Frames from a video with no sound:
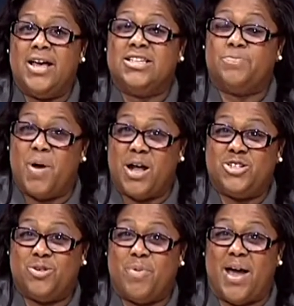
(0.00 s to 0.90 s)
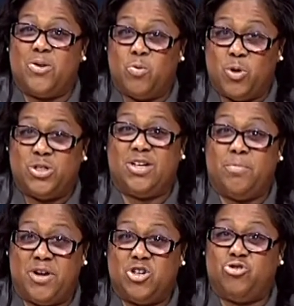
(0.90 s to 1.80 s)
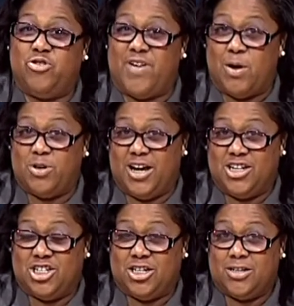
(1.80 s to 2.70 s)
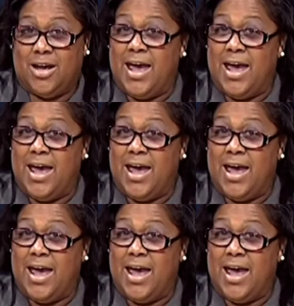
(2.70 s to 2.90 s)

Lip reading: sponsored by the Wilson Ministry Foundation.